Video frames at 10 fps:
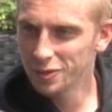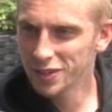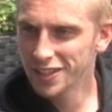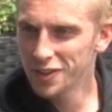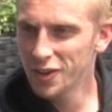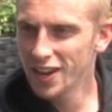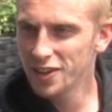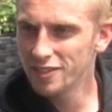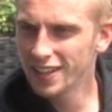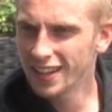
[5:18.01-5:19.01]
we did all right
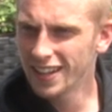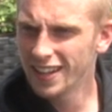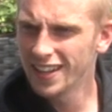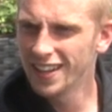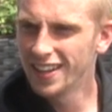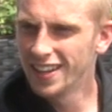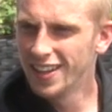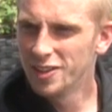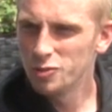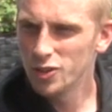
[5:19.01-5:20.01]
over there.
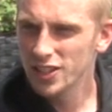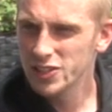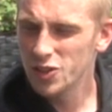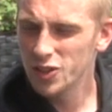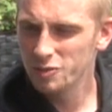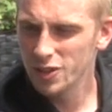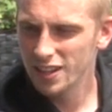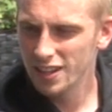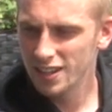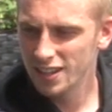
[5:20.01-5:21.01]
Won the
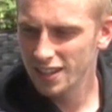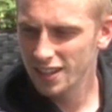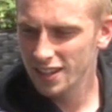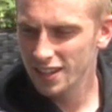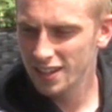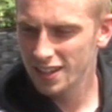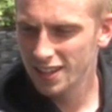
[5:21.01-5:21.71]
tournament, and uh,